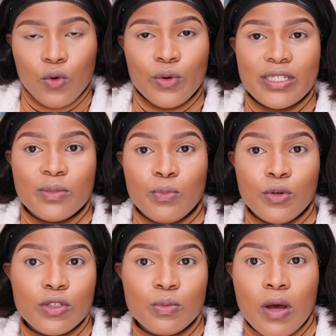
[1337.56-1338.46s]
is
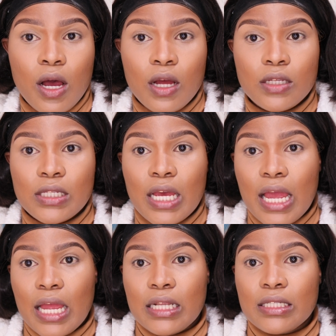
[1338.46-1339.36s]
book smart
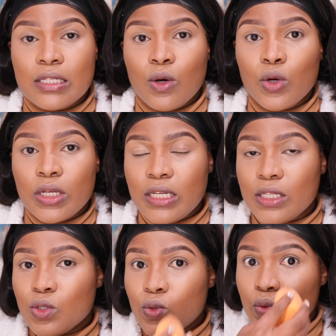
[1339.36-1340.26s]
and only
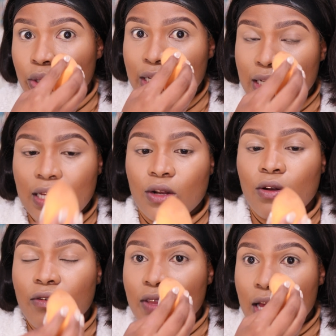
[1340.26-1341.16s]
into reading and
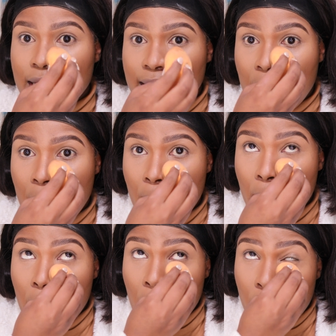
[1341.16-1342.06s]
all of that.
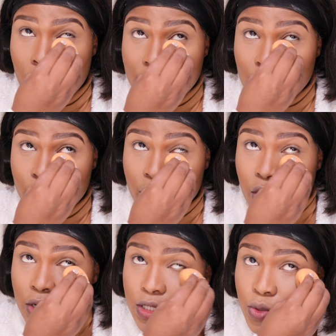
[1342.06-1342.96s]
But to be
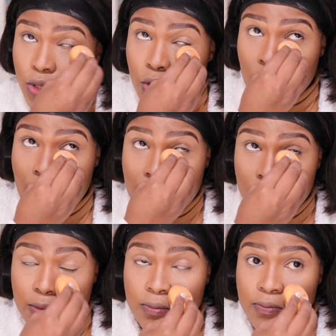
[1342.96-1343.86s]
honest with you
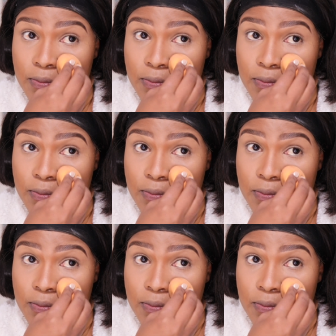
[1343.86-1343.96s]
guys,